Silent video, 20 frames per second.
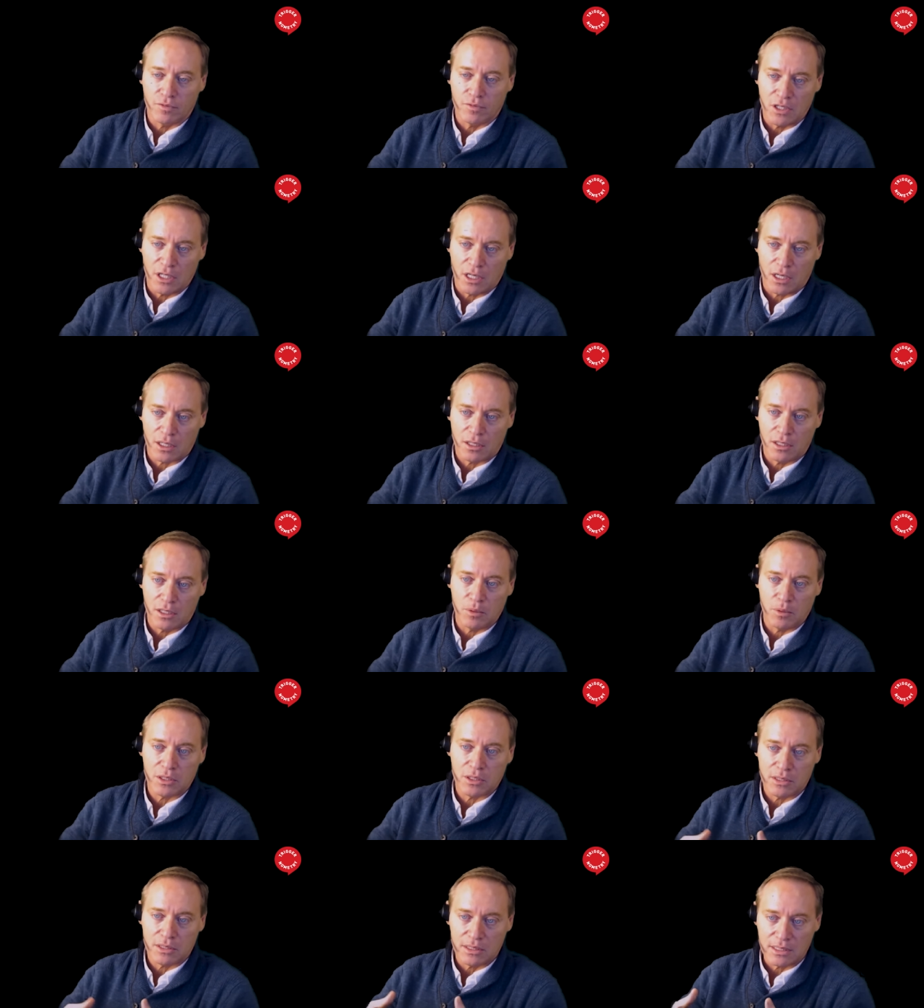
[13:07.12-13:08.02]
of
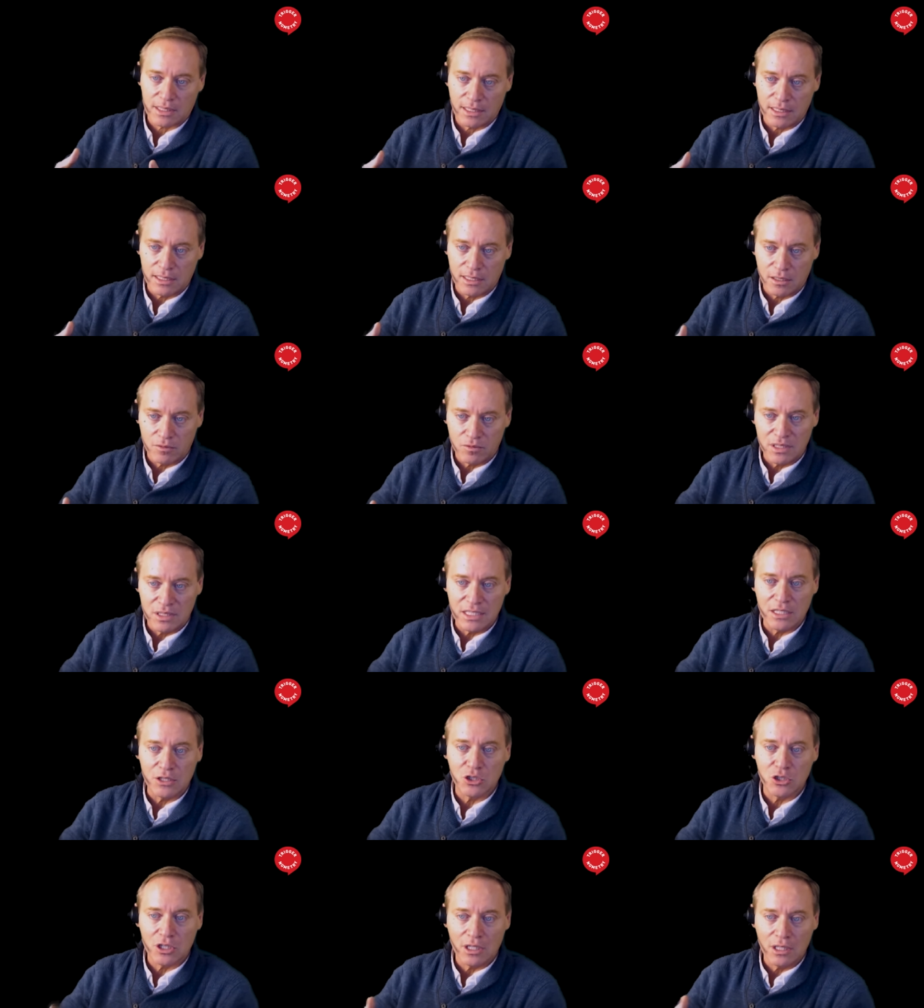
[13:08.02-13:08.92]
documents, this idea of
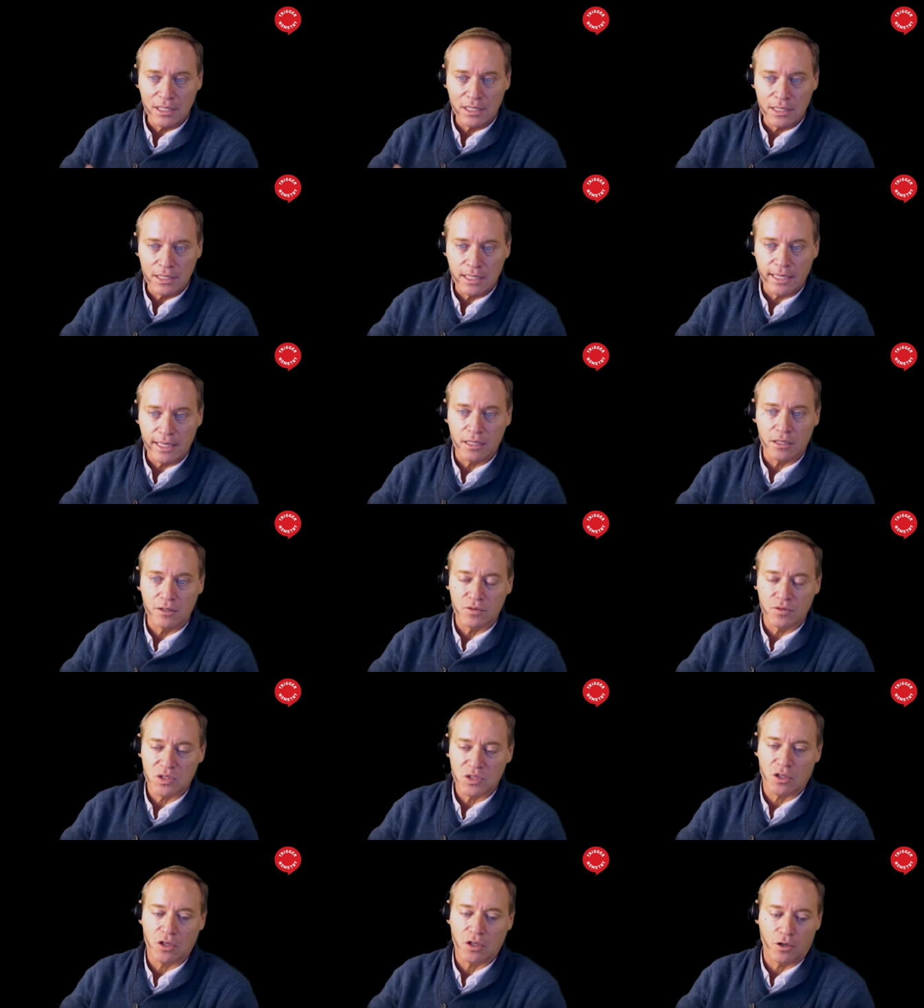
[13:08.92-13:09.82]
digitally
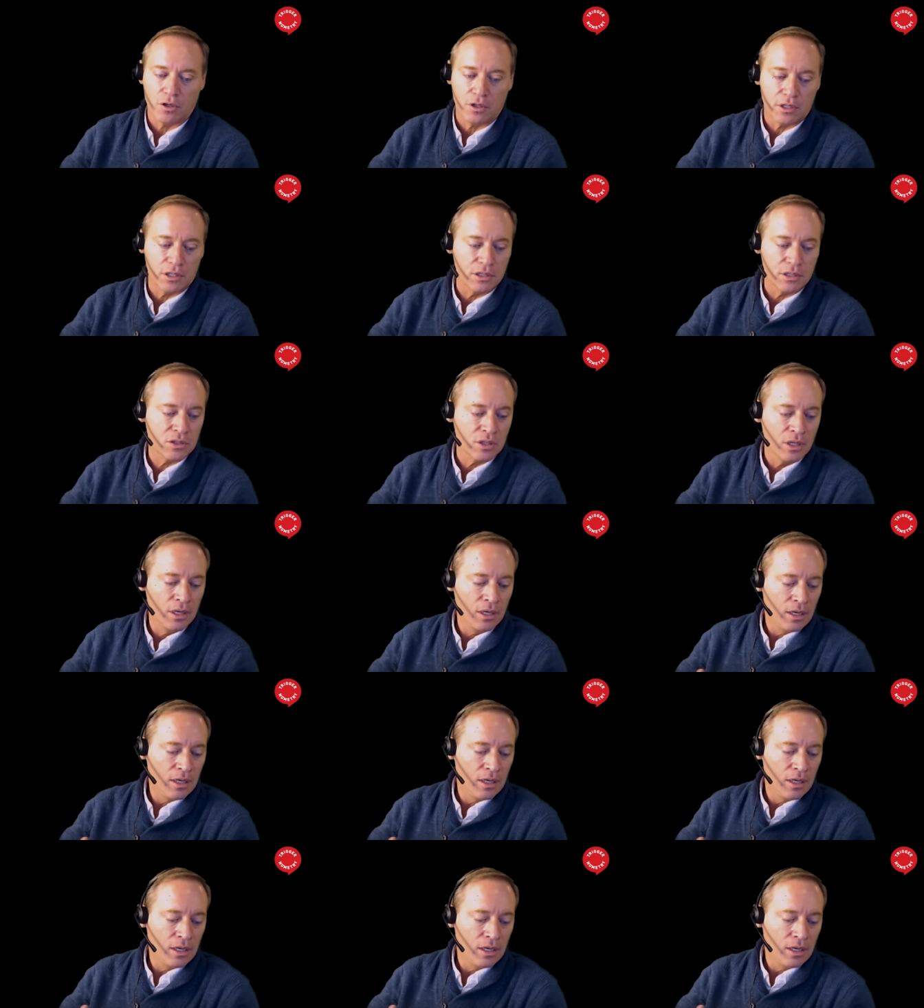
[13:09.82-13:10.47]
native securities.